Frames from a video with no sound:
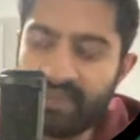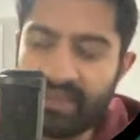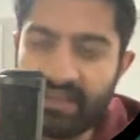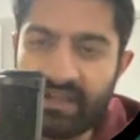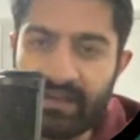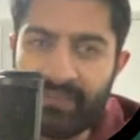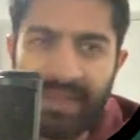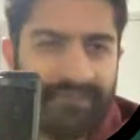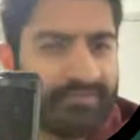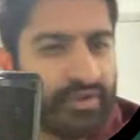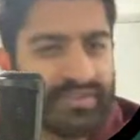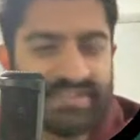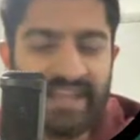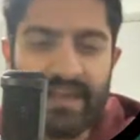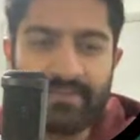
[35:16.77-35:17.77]
That
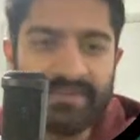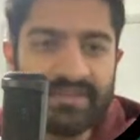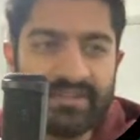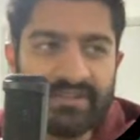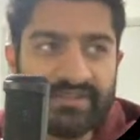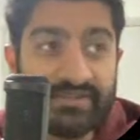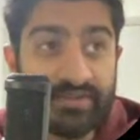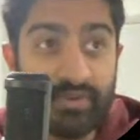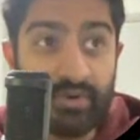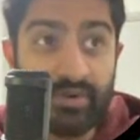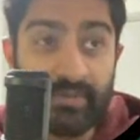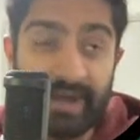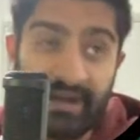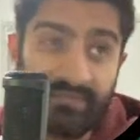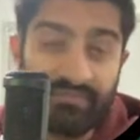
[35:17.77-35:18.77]
first game, he scored
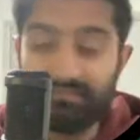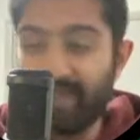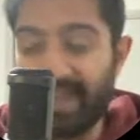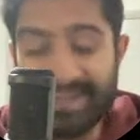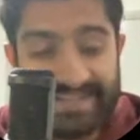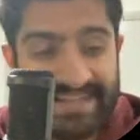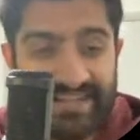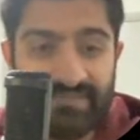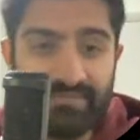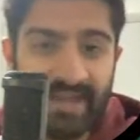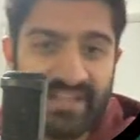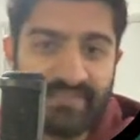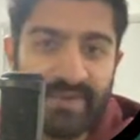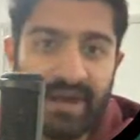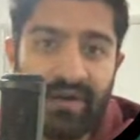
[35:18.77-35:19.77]
about 18 in
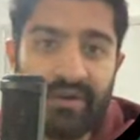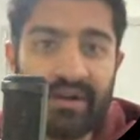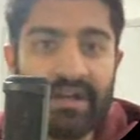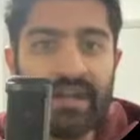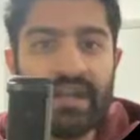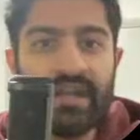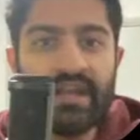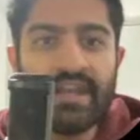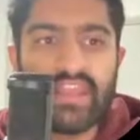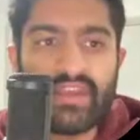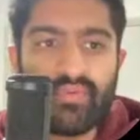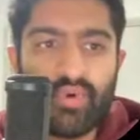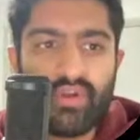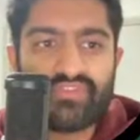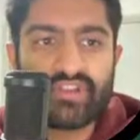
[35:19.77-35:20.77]
base power.
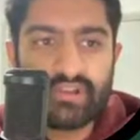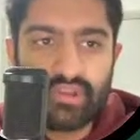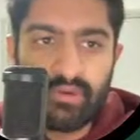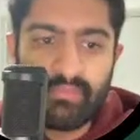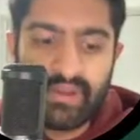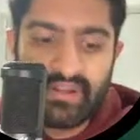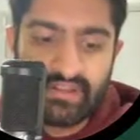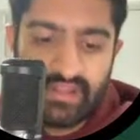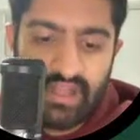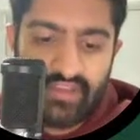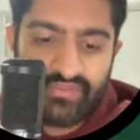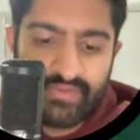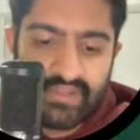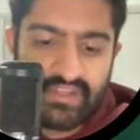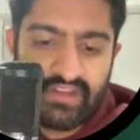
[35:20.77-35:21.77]
It was a lot better
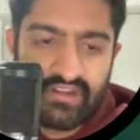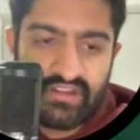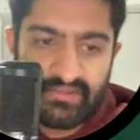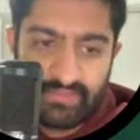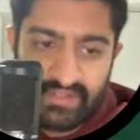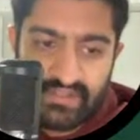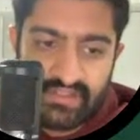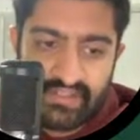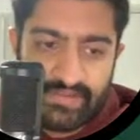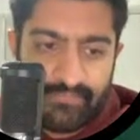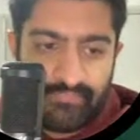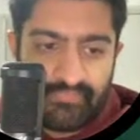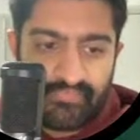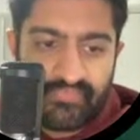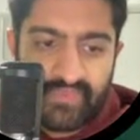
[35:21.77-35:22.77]
last week, admittedly.
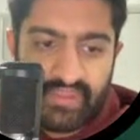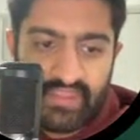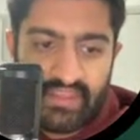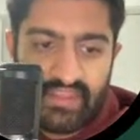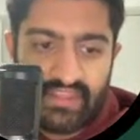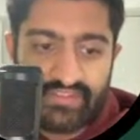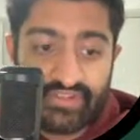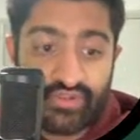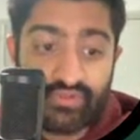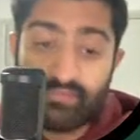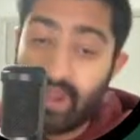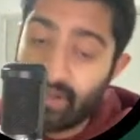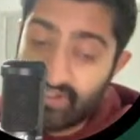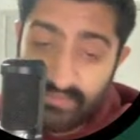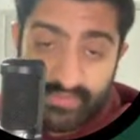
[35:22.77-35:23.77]
It's a good
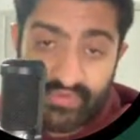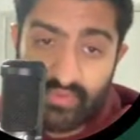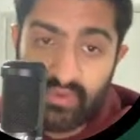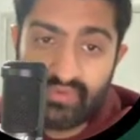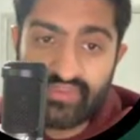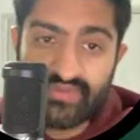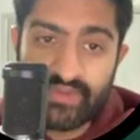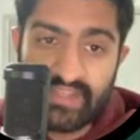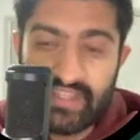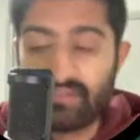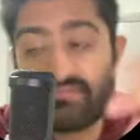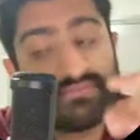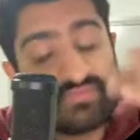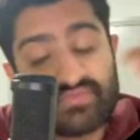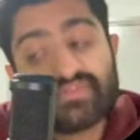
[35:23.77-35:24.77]
matchup as well this week,
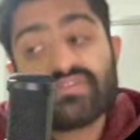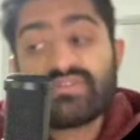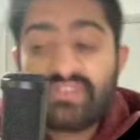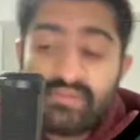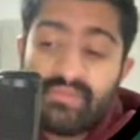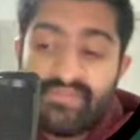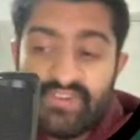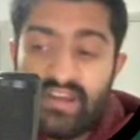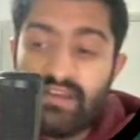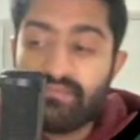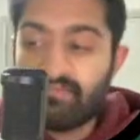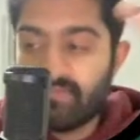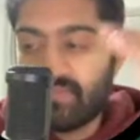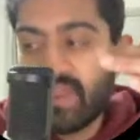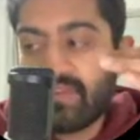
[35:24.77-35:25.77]
and to be fair,
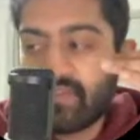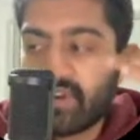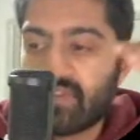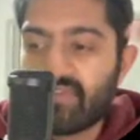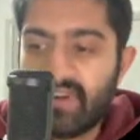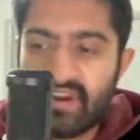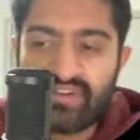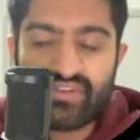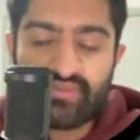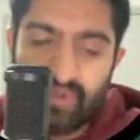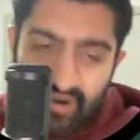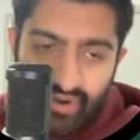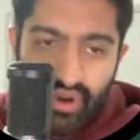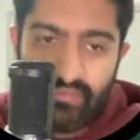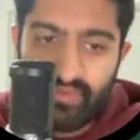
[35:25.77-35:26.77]
they've got a very good
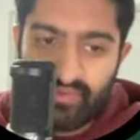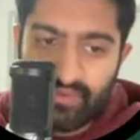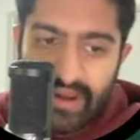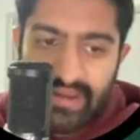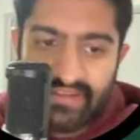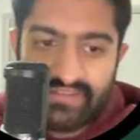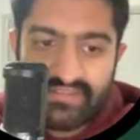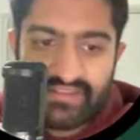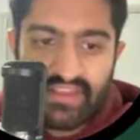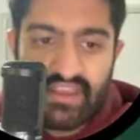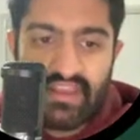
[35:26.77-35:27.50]
run home, the Raiders.